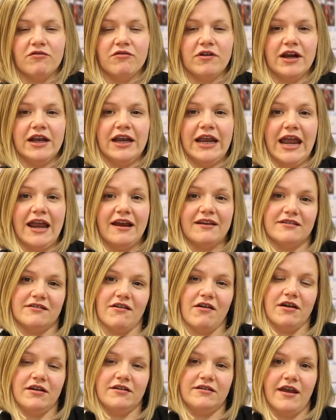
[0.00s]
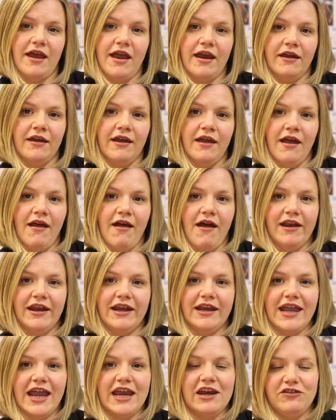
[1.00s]
a really exciting and
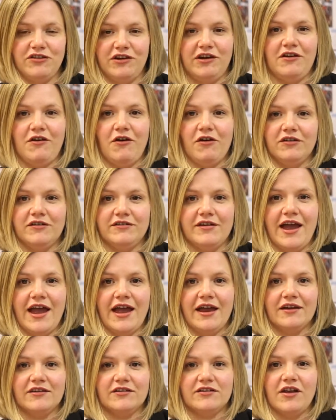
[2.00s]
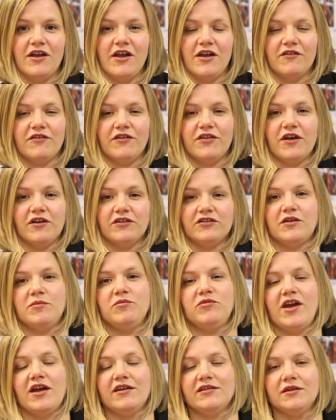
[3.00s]
engaging context for those
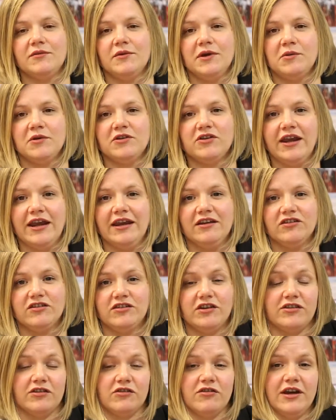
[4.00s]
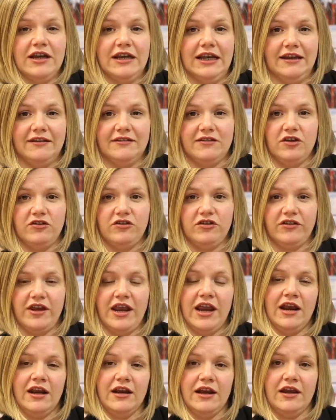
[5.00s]
subjects that we would teach discretely, such as
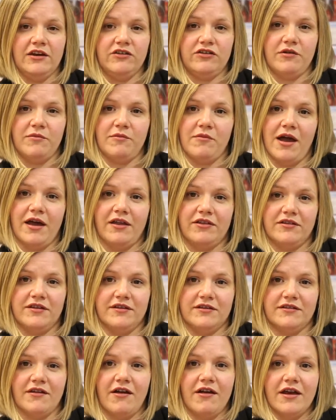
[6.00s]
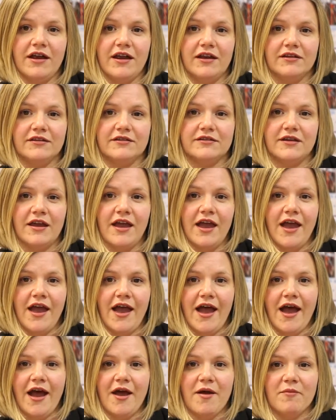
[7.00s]
English, maths and science,
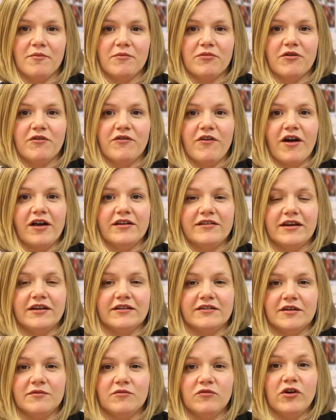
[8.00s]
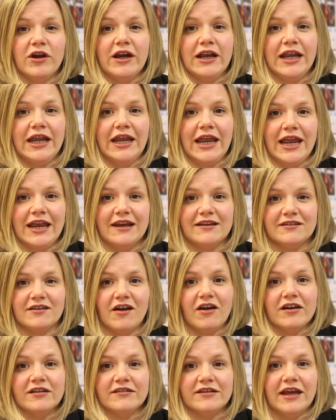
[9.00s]
providing some really
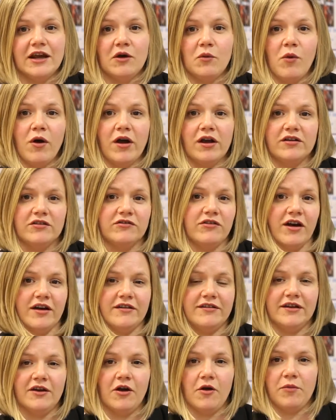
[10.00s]
exciting wider writing